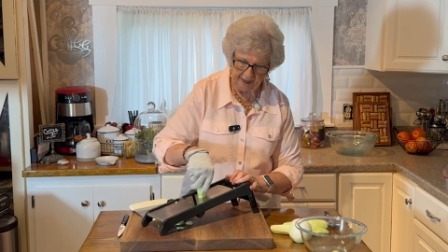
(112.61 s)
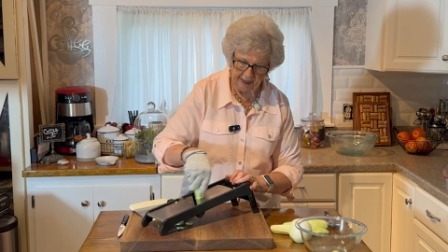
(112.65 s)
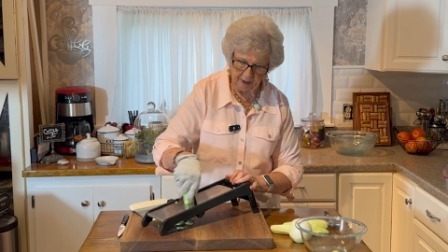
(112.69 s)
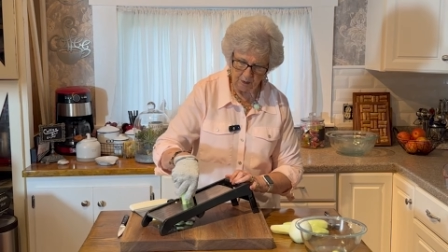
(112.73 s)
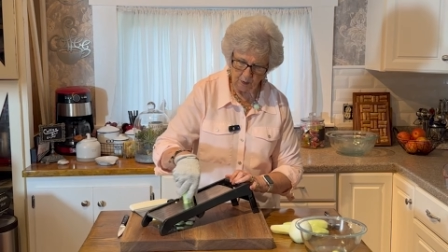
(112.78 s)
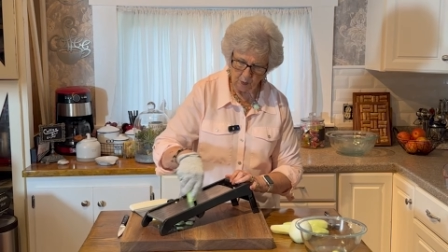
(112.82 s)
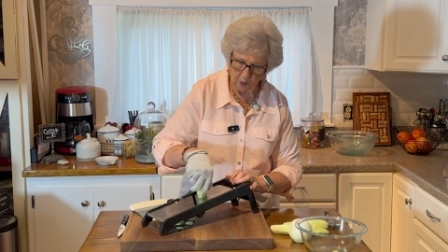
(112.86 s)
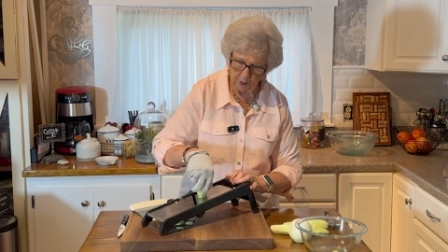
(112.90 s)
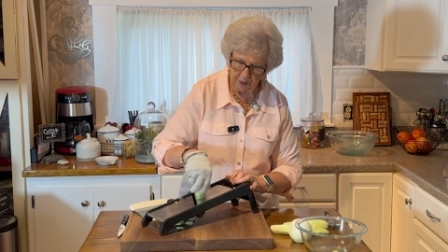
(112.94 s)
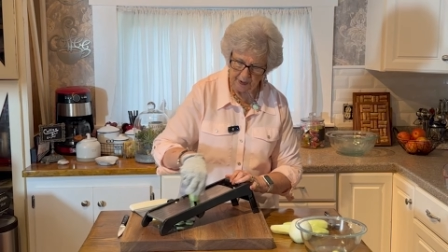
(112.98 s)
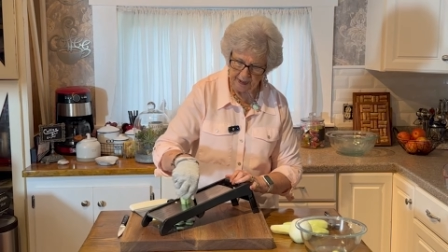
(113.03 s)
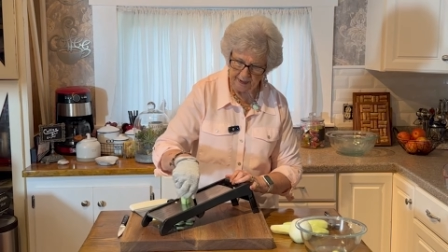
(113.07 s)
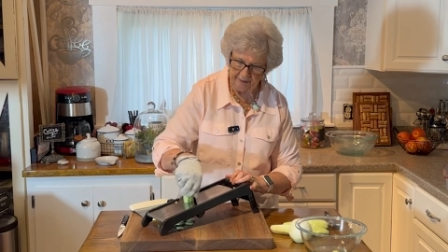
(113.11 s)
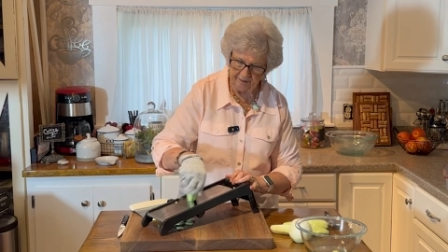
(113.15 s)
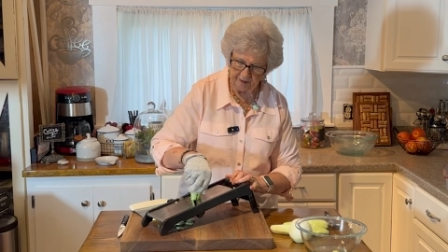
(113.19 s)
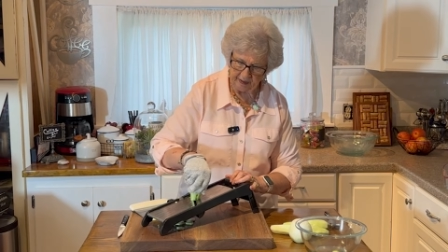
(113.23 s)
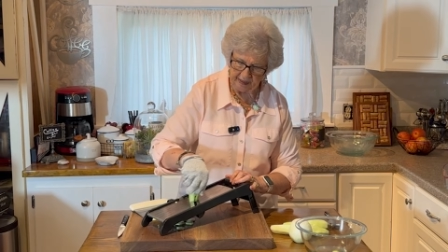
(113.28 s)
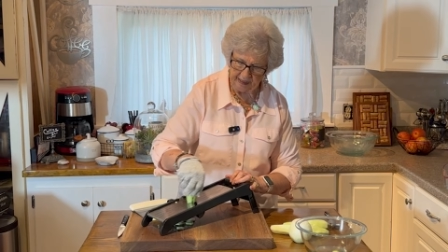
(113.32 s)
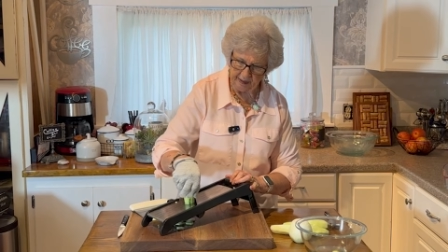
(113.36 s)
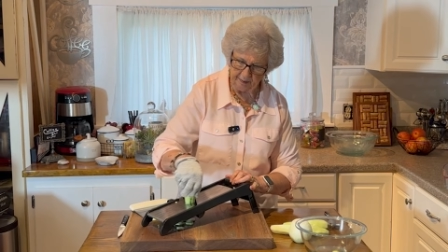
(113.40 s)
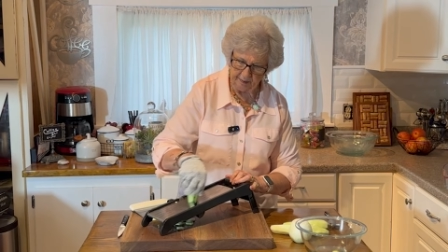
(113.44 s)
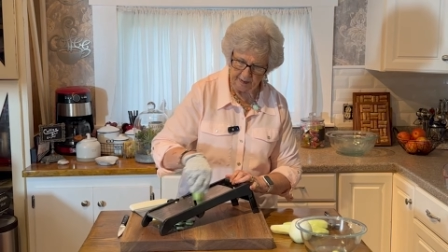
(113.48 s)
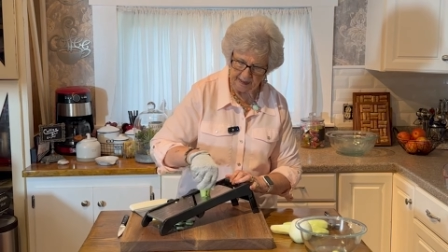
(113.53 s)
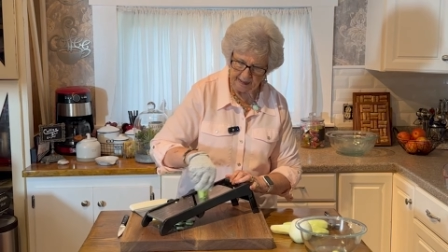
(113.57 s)
They won't even
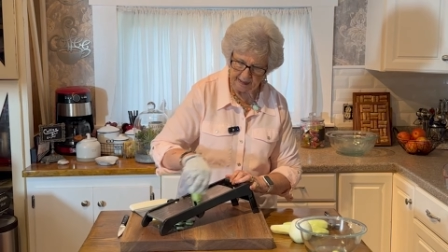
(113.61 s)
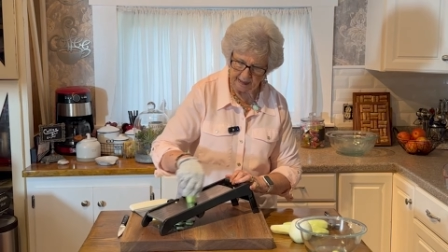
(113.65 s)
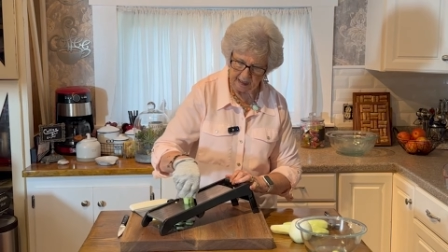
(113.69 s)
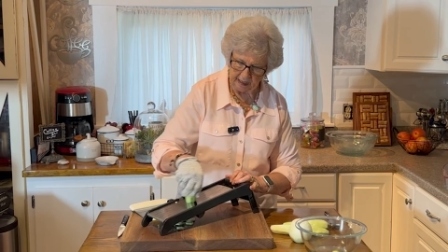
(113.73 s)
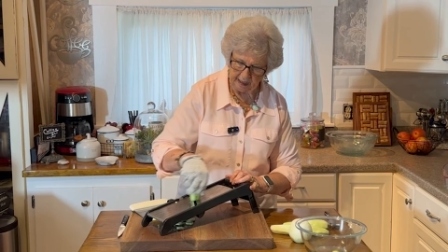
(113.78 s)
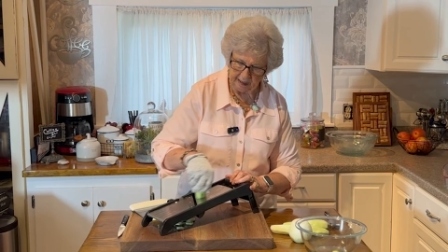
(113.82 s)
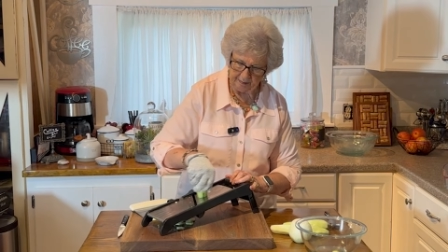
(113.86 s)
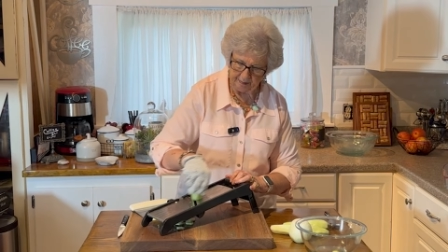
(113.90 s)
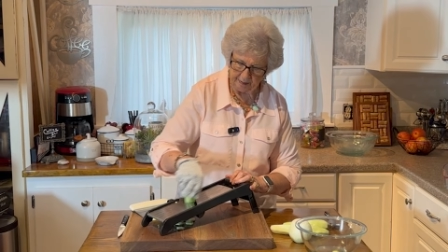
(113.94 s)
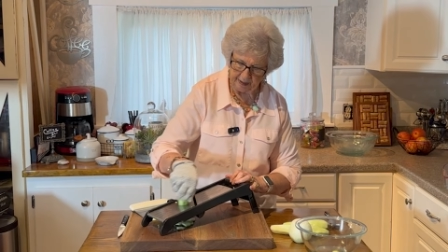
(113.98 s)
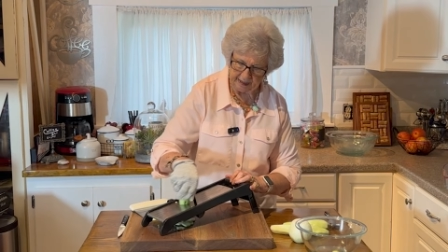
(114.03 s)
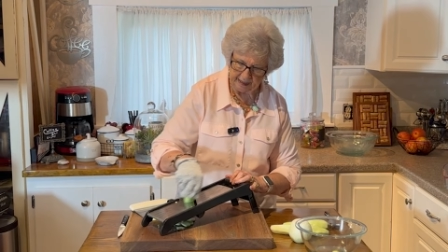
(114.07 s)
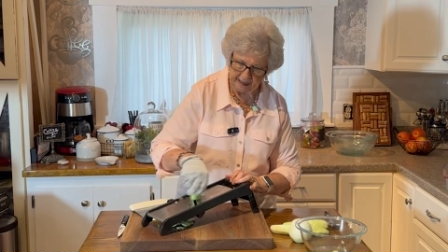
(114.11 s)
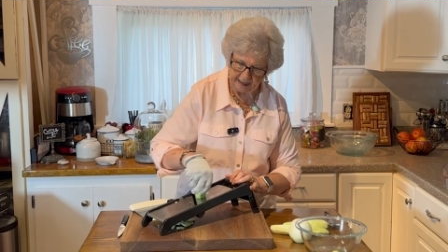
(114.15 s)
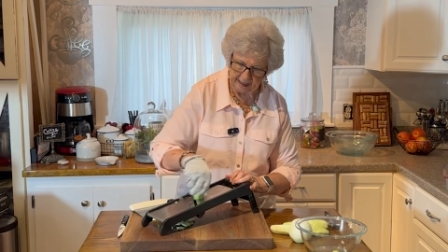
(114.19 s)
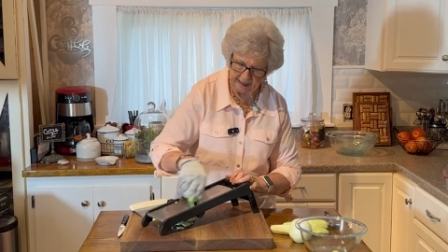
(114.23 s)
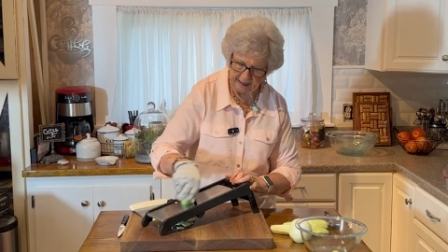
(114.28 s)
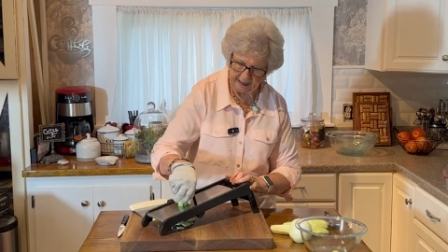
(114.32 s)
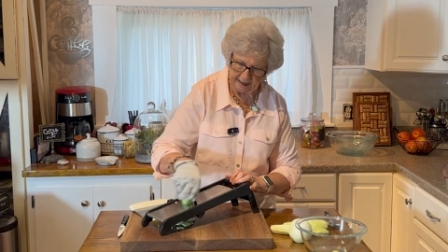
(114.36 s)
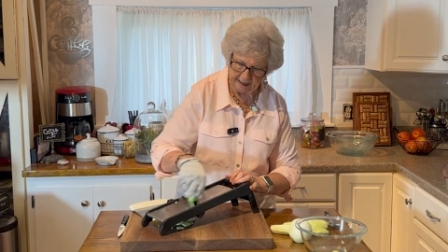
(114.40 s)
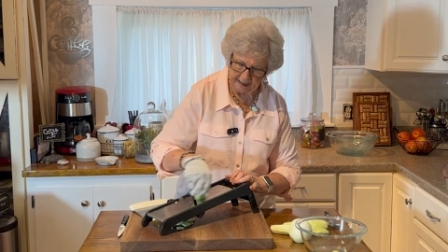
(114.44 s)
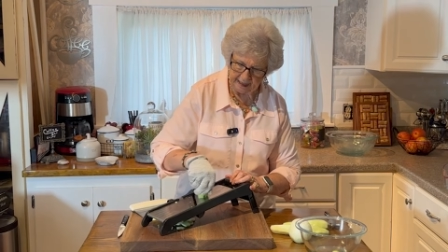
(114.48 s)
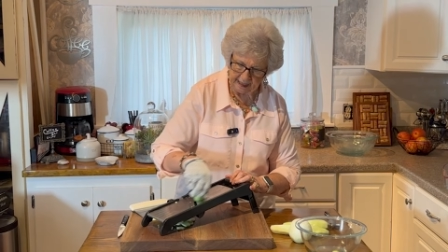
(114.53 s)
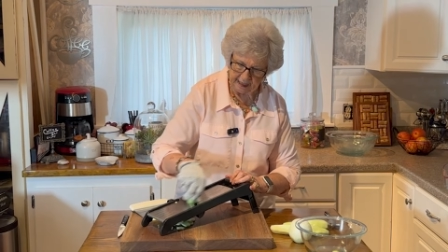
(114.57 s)
give me time to
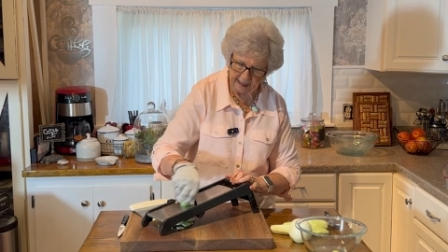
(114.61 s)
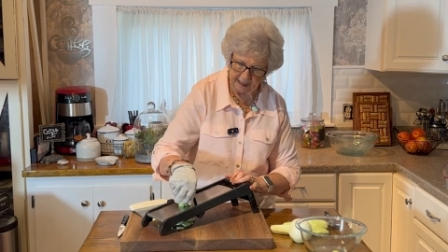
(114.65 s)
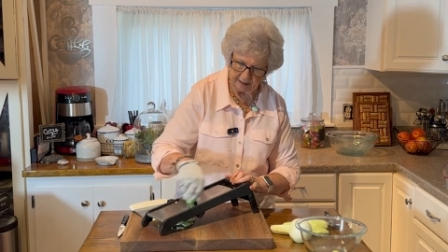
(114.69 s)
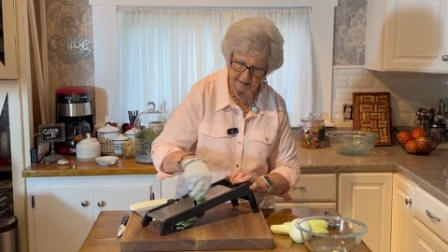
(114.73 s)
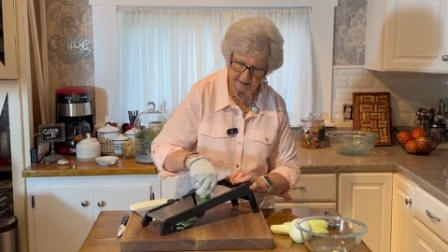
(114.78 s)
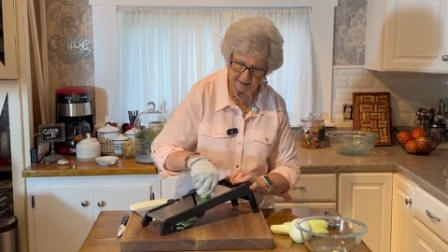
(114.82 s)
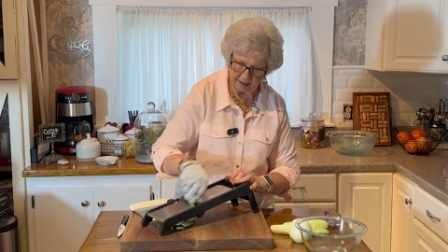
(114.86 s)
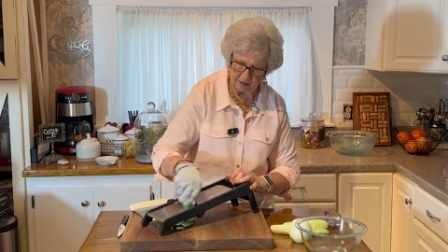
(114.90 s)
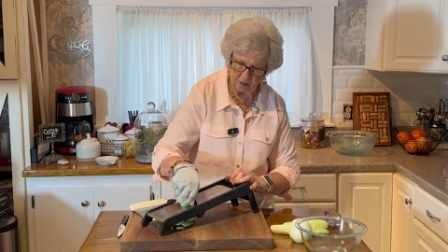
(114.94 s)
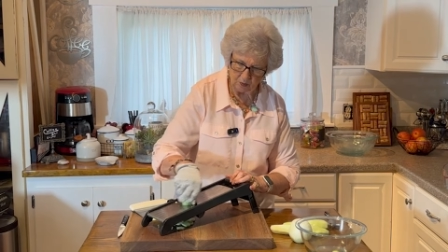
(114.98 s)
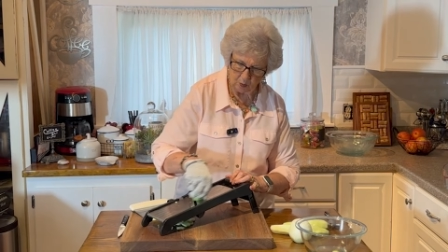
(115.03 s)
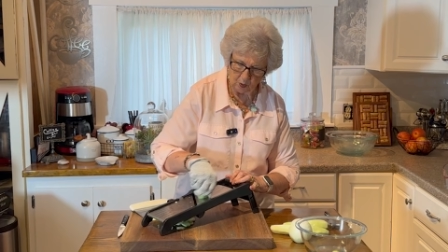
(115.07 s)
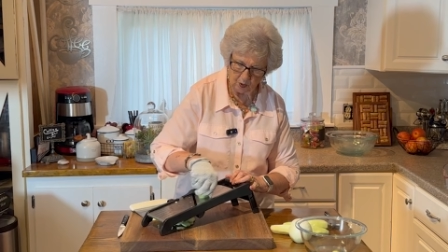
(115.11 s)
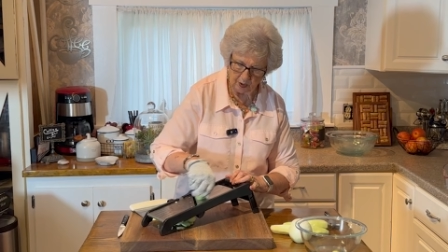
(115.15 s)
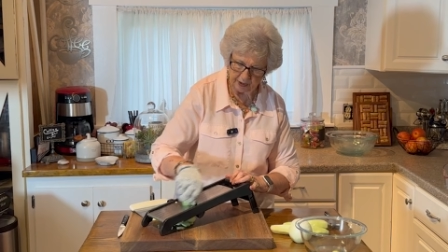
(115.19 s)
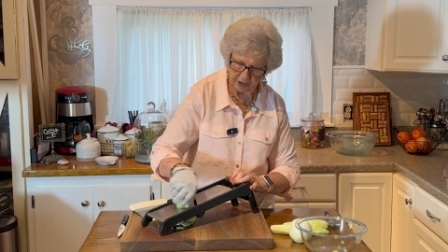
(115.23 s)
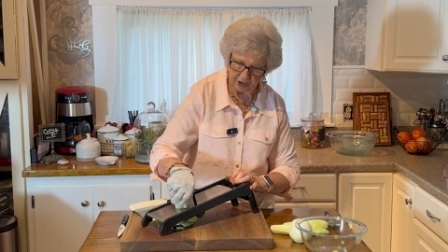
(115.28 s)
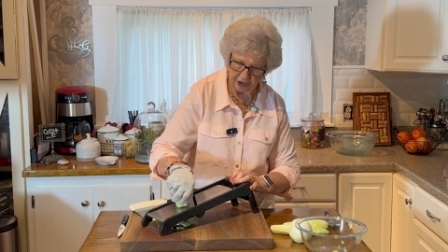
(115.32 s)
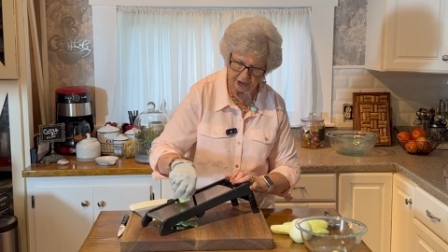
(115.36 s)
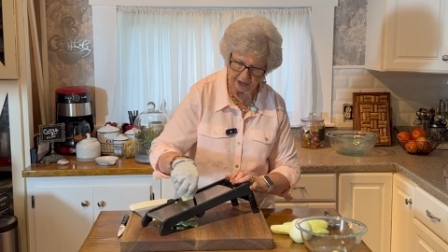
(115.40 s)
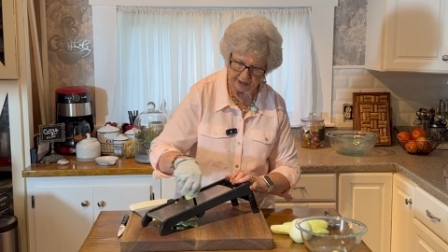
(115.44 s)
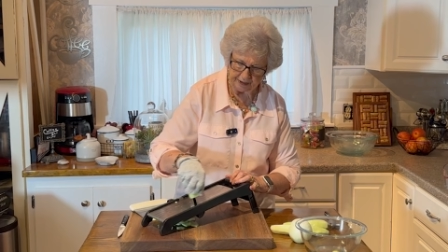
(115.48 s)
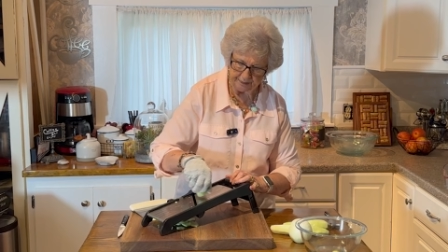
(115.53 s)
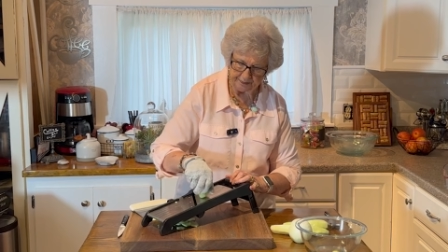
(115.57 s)
take it to the house and
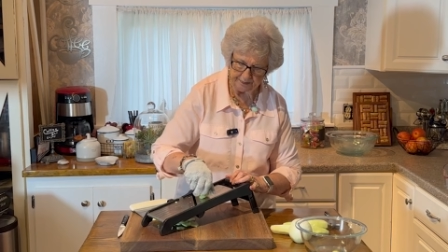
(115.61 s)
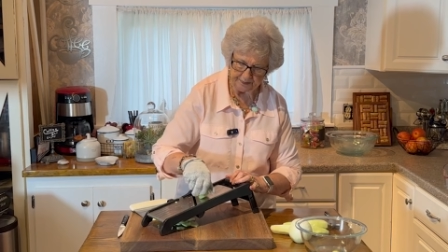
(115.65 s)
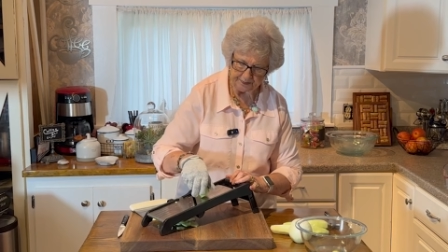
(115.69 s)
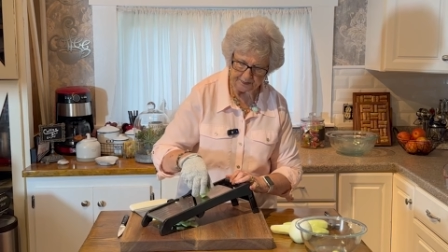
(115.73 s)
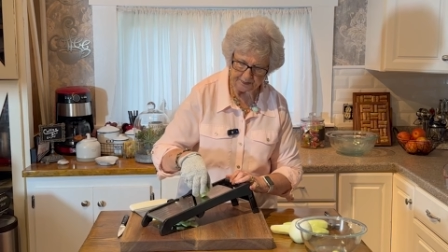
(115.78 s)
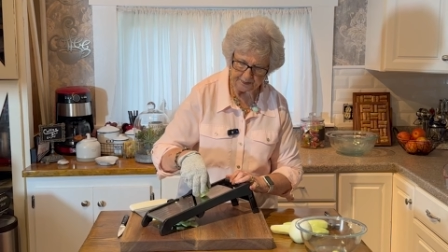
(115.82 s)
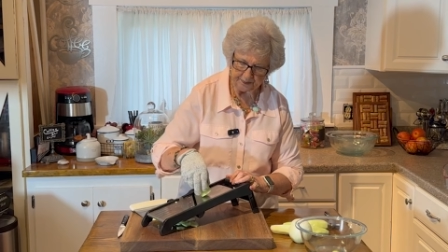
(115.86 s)
wash it.